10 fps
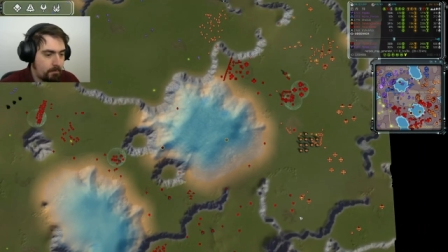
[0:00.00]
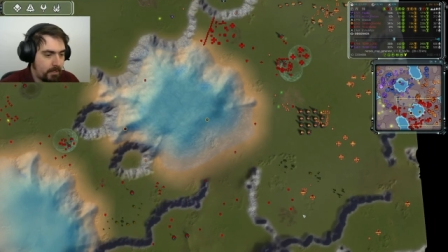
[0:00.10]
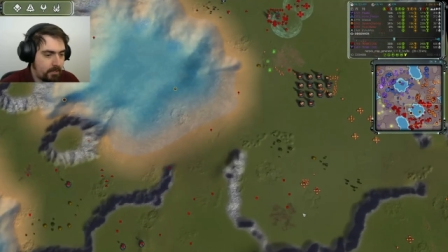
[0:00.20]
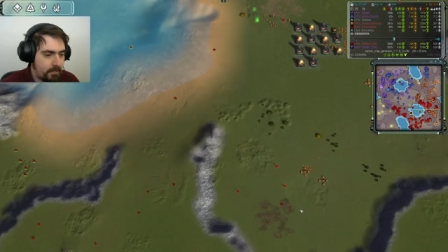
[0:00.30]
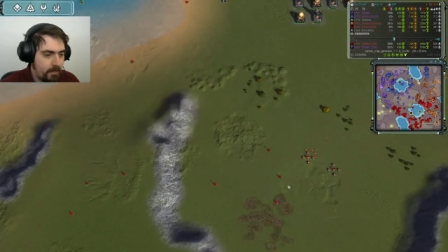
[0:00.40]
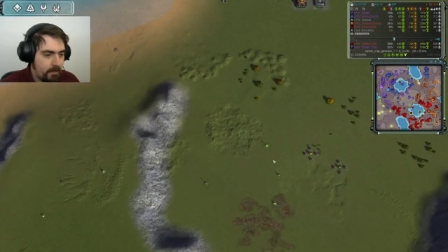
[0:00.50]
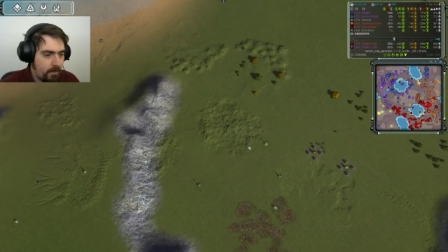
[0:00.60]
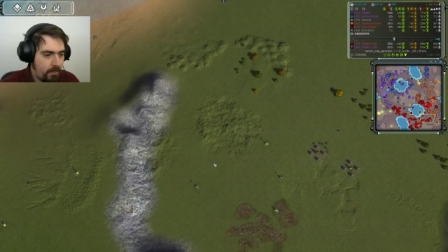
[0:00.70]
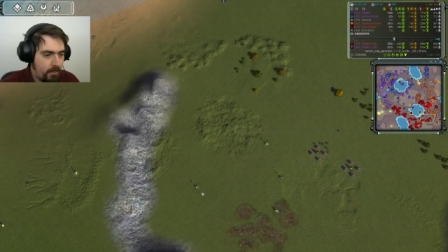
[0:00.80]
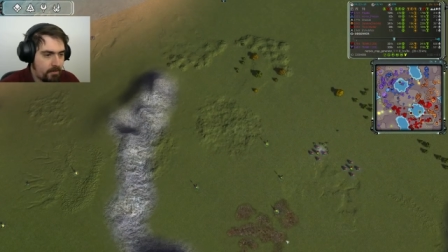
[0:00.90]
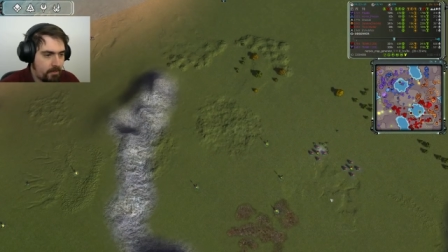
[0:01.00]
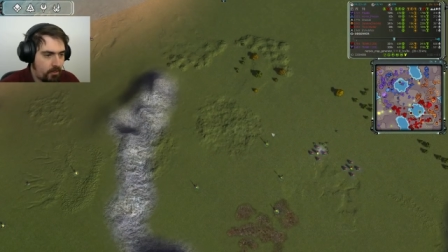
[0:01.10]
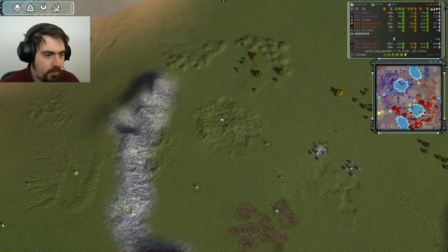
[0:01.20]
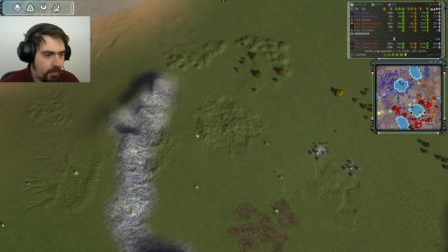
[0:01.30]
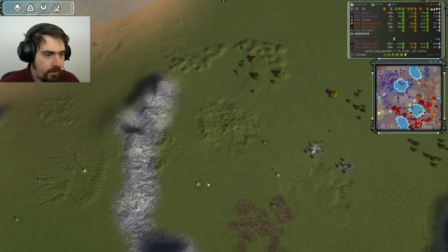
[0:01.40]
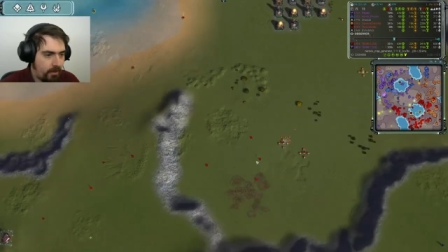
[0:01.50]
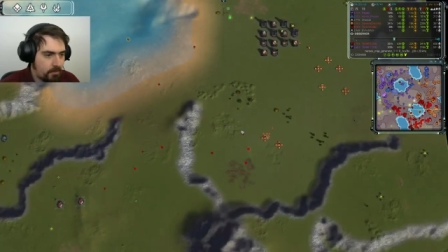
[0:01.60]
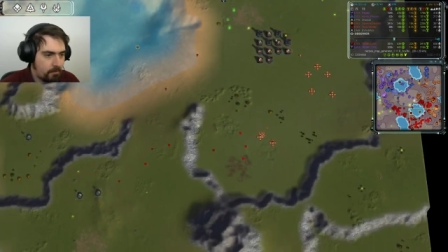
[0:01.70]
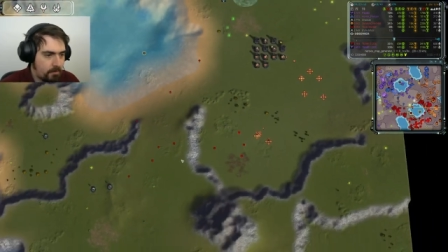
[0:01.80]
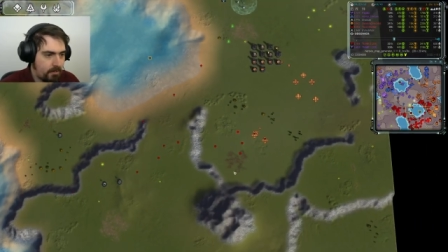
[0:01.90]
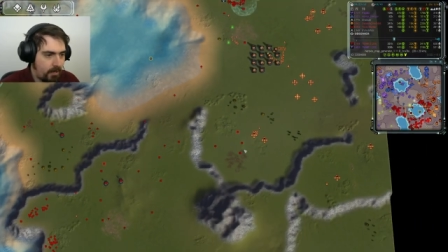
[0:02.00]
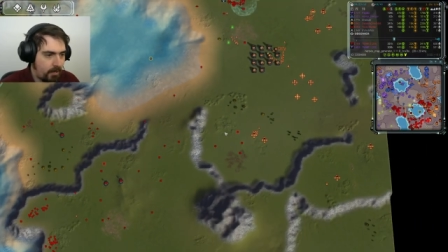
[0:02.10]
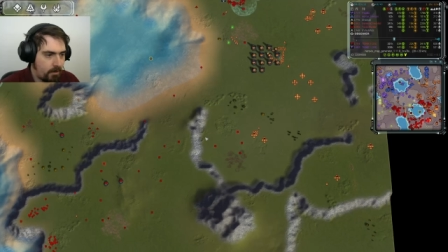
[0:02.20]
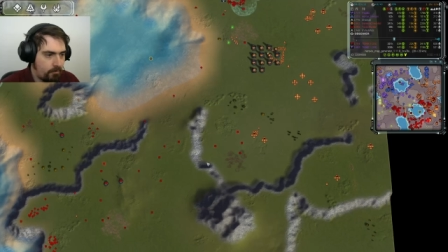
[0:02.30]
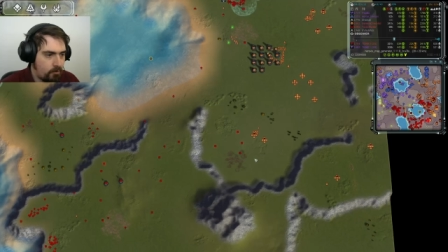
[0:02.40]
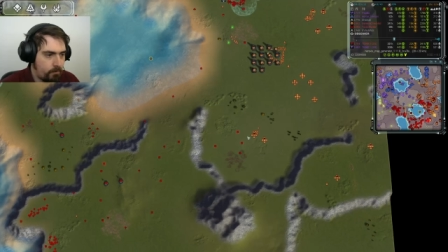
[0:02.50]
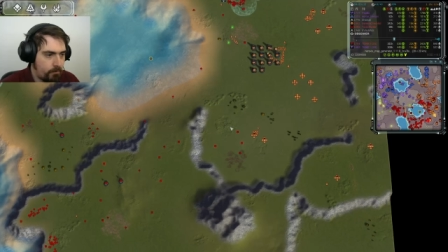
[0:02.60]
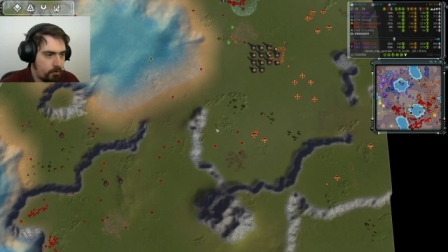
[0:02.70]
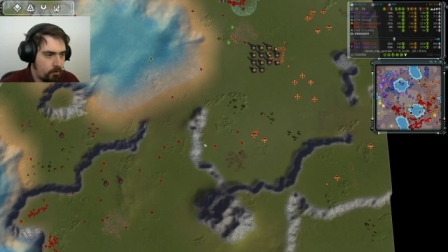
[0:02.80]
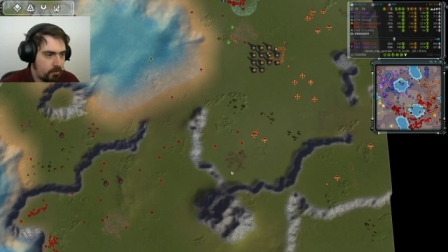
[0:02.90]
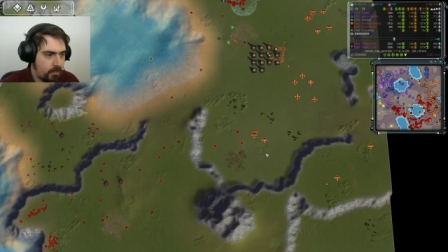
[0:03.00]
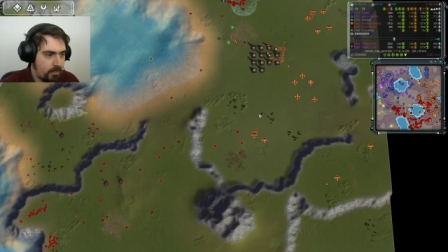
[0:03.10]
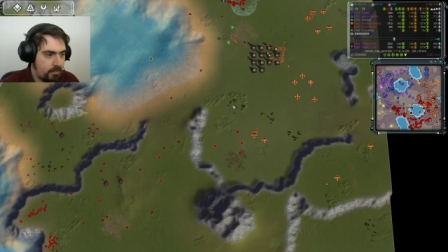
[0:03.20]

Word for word: split. This, I think, is a mistake from Toxic.